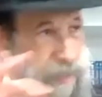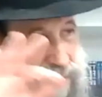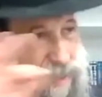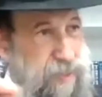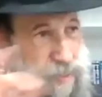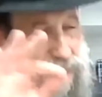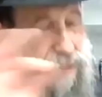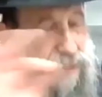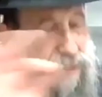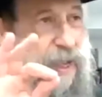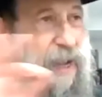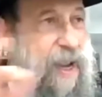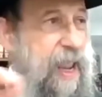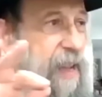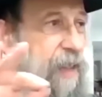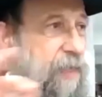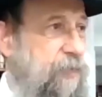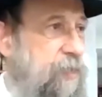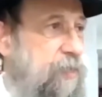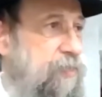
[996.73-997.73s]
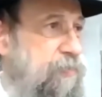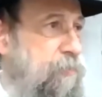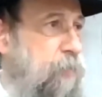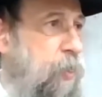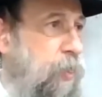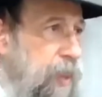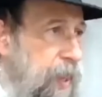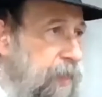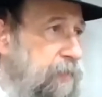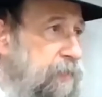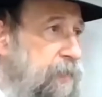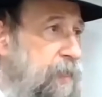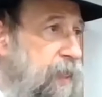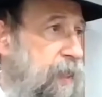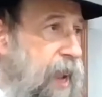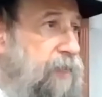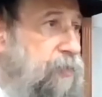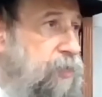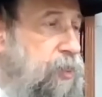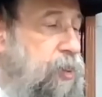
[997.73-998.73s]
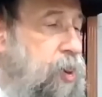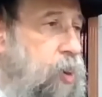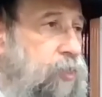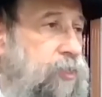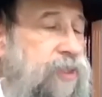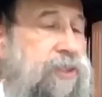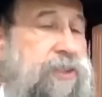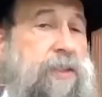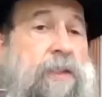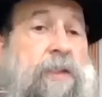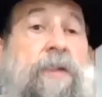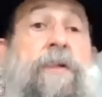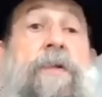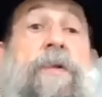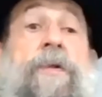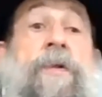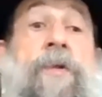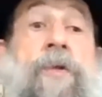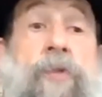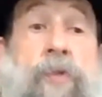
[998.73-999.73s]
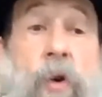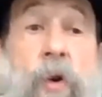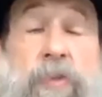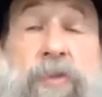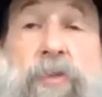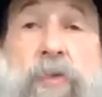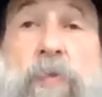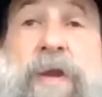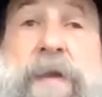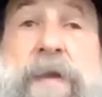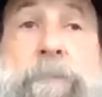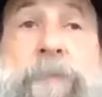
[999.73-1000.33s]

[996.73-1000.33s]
the layer, the small layer, and the knots. Those 3